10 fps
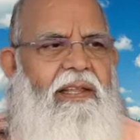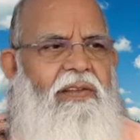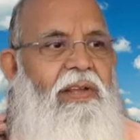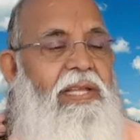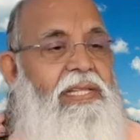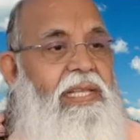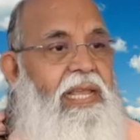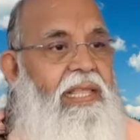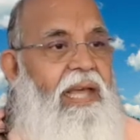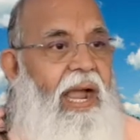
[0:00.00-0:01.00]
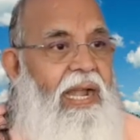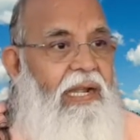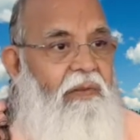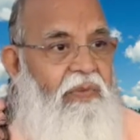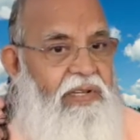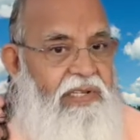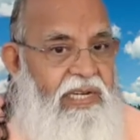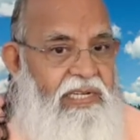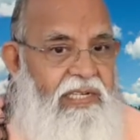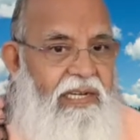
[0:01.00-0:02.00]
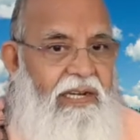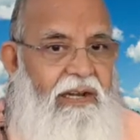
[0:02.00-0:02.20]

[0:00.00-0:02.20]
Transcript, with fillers: You can see the height of frustration